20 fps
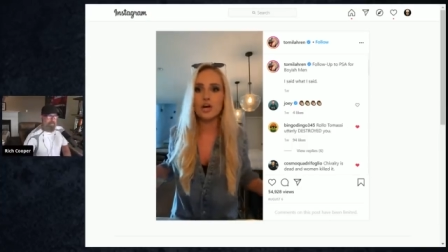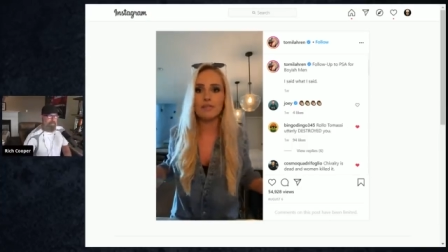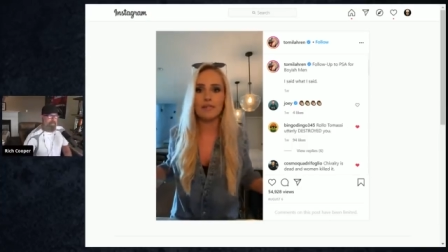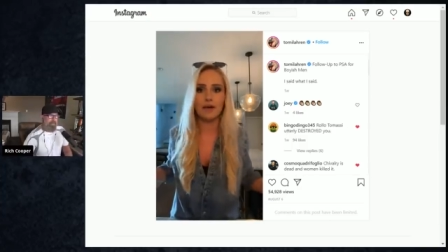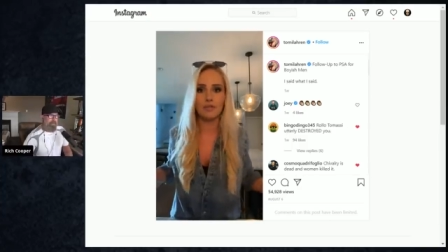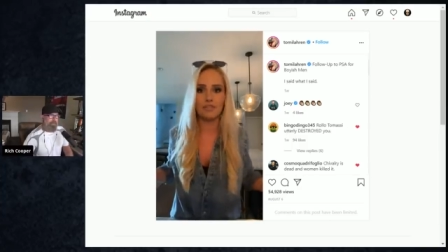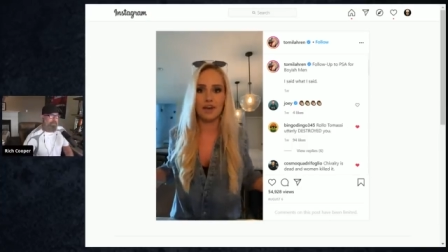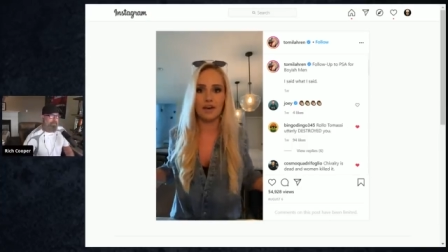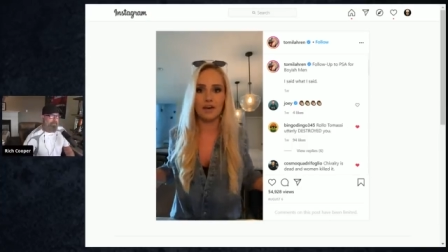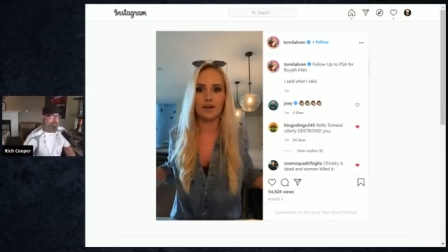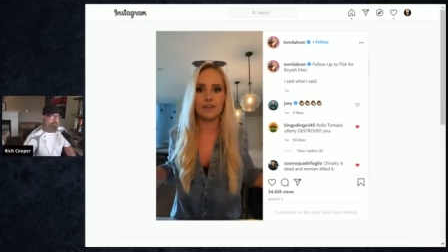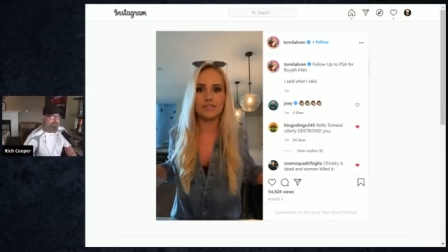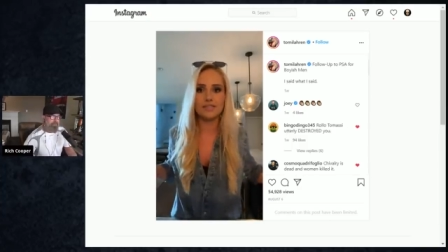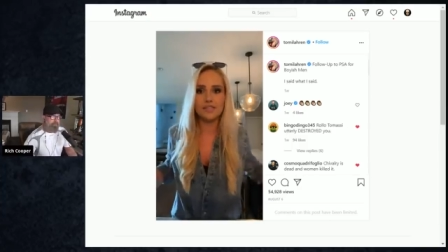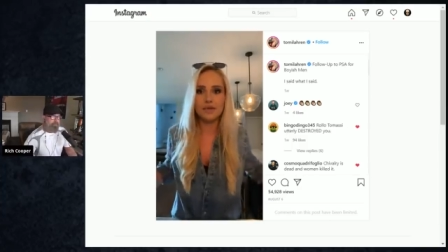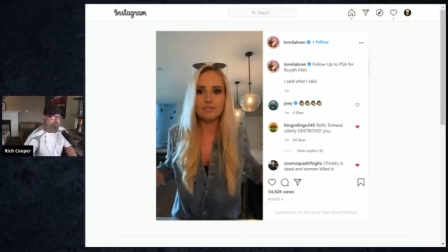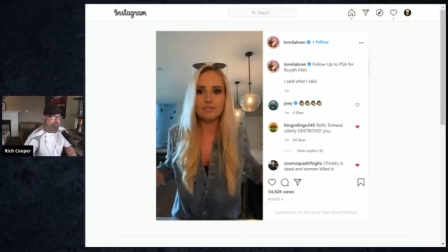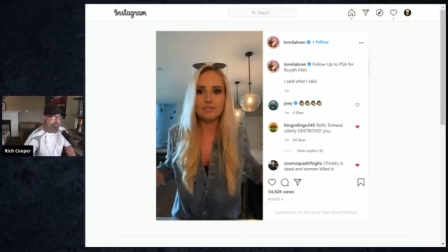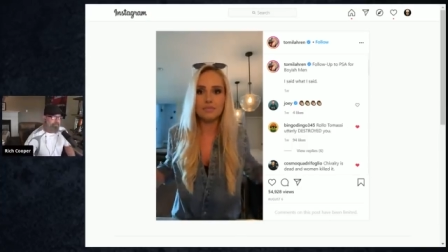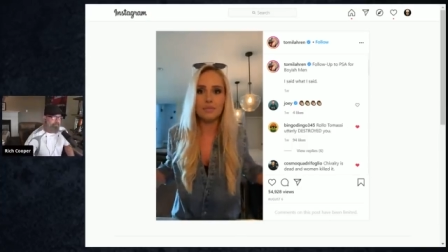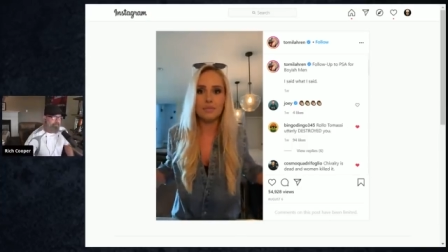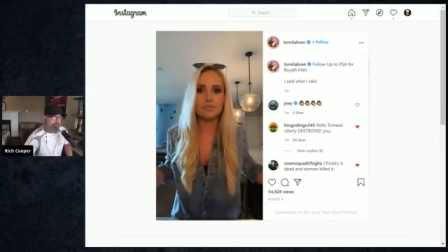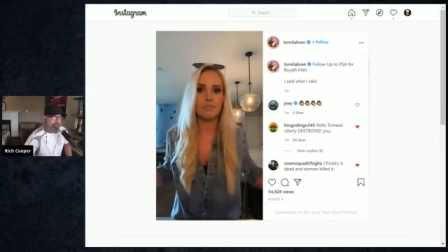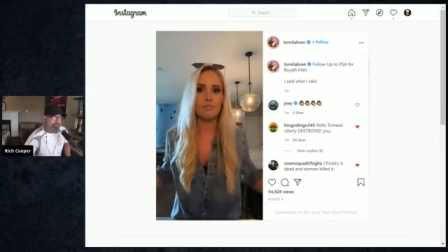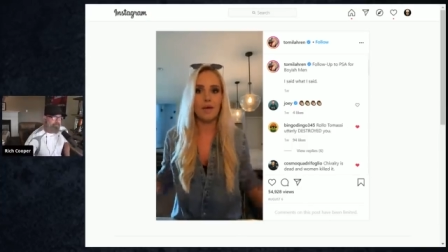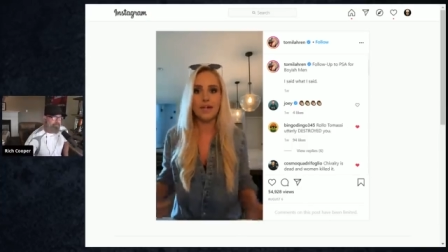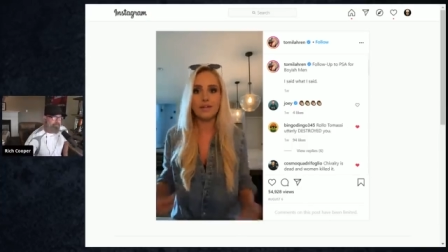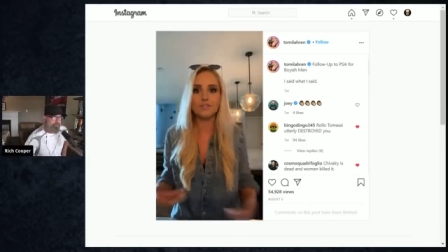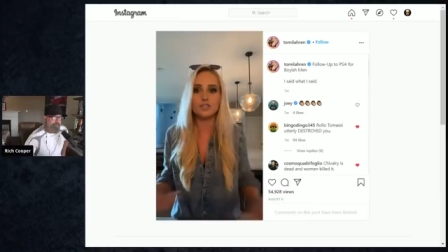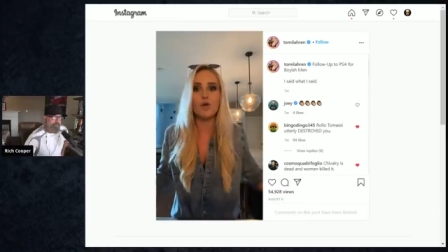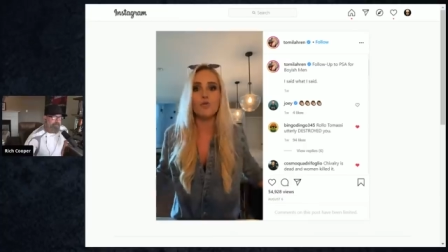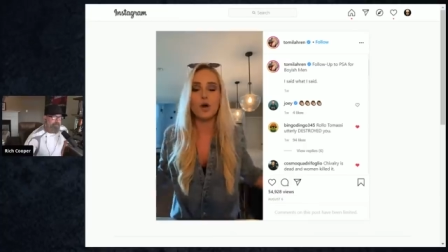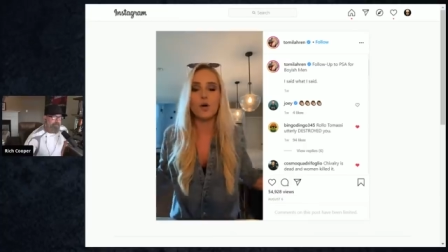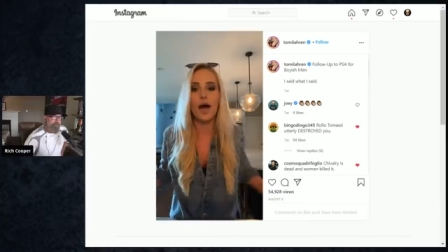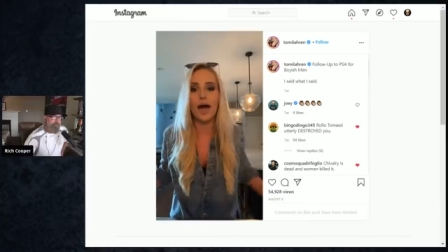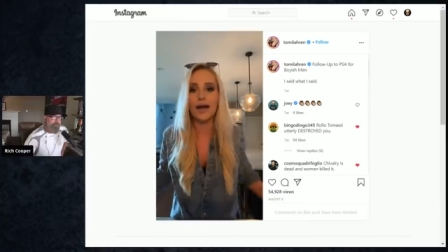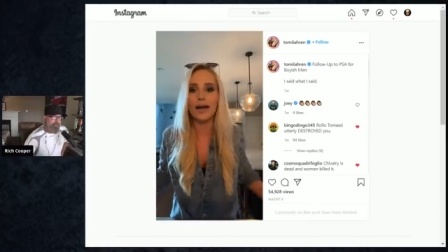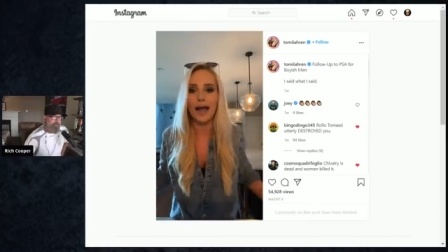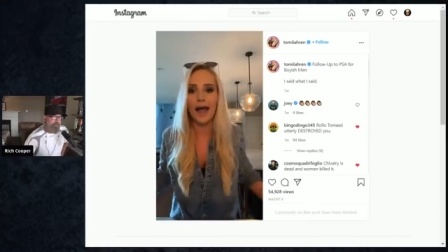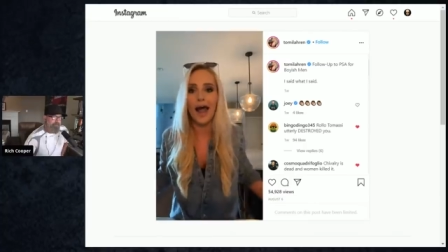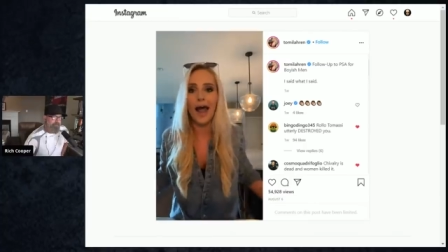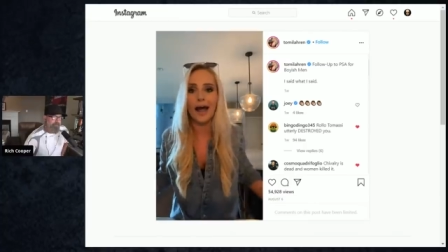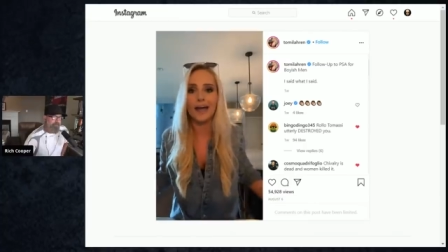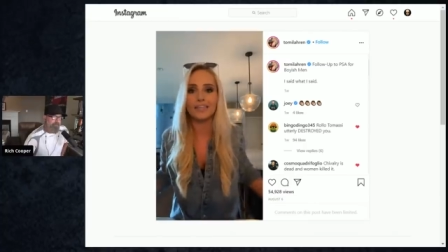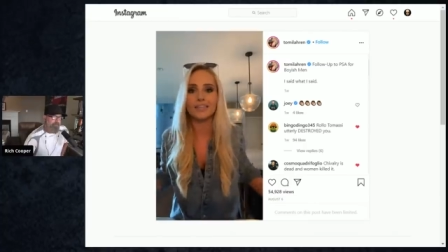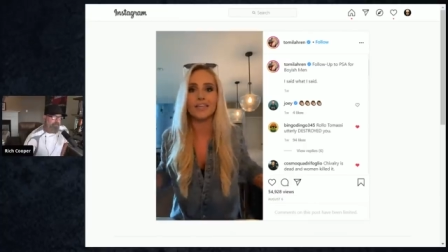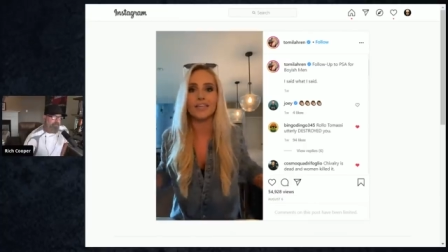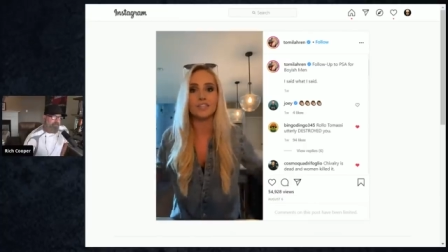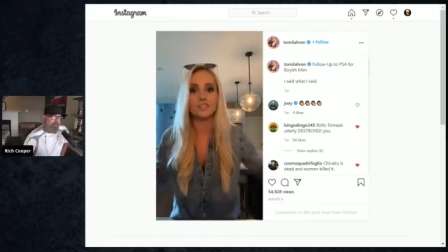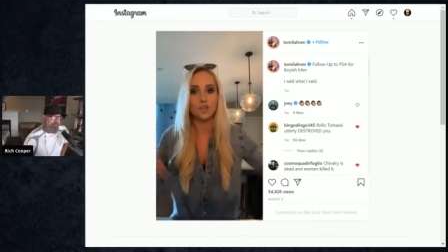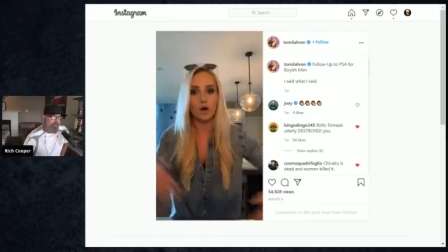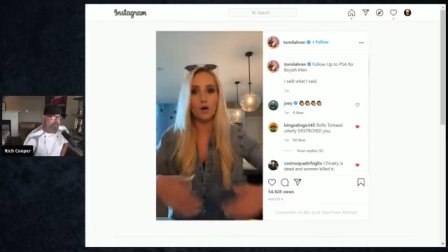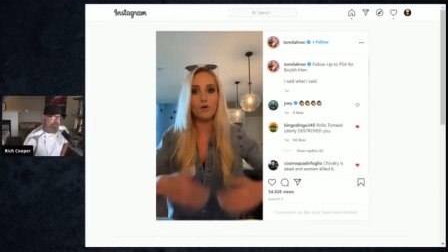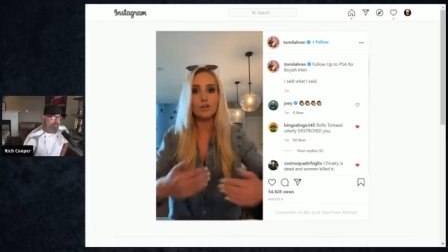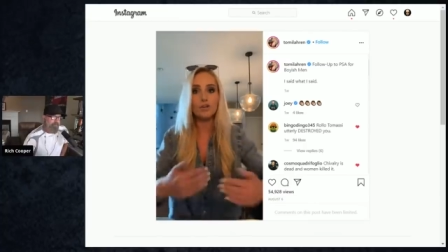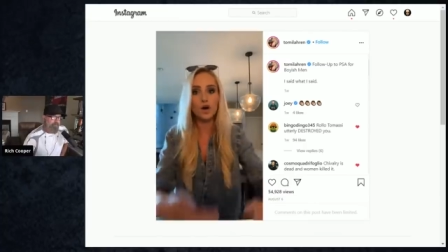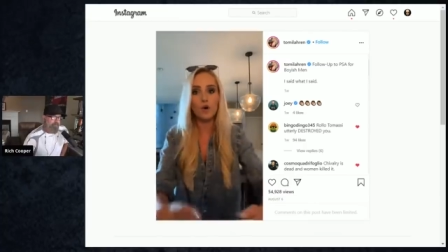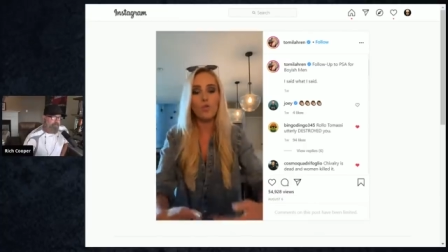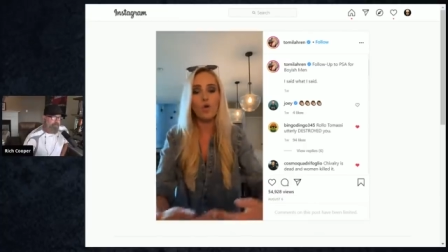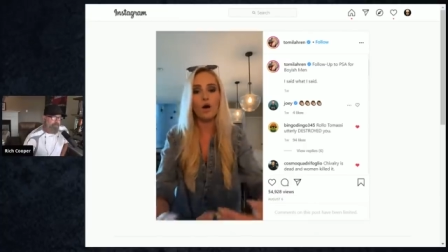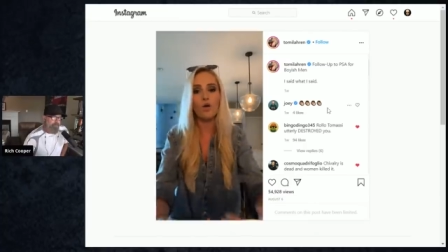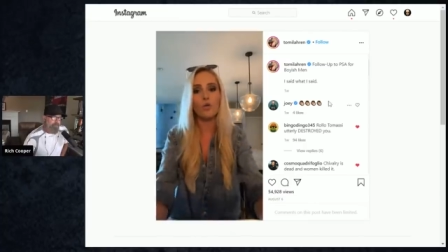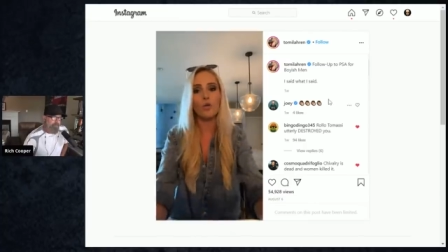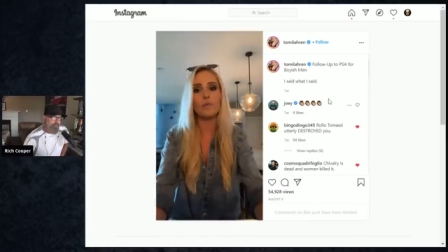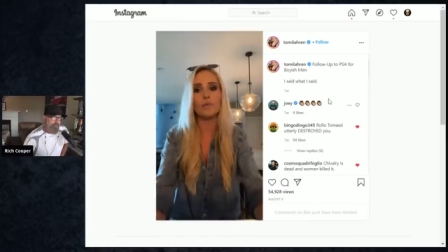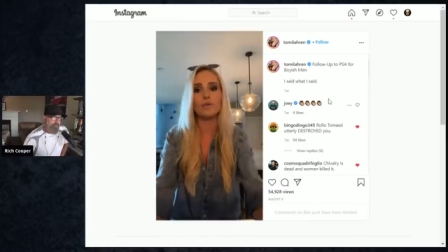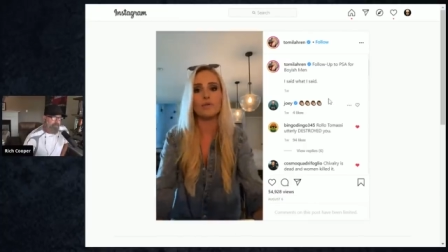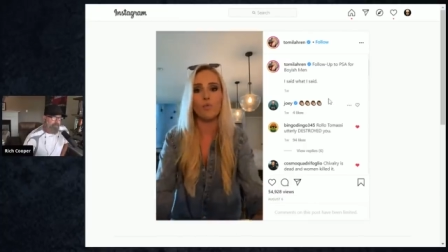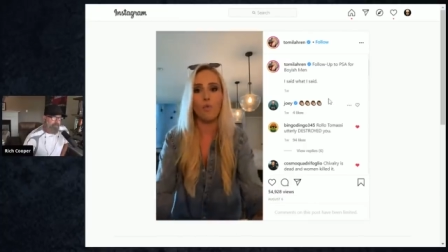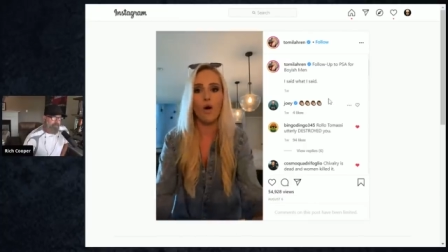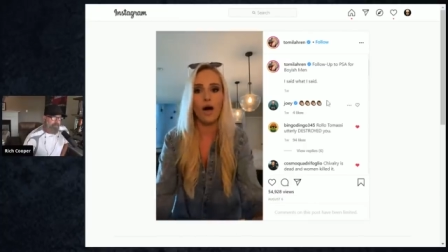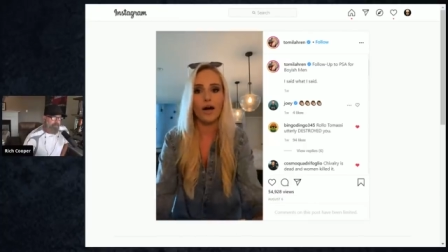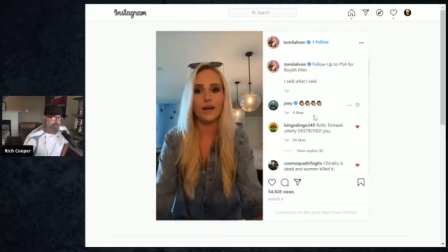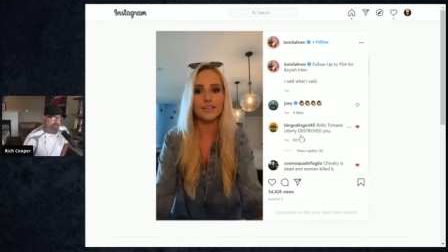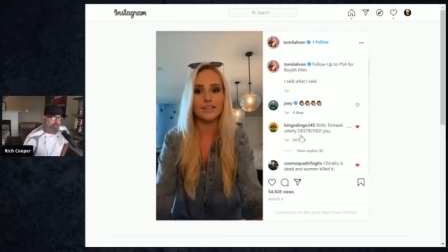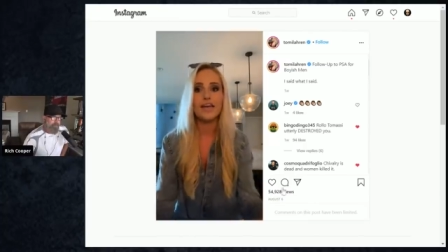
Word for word: And sometimes men don't know how to act. They don't know what women want.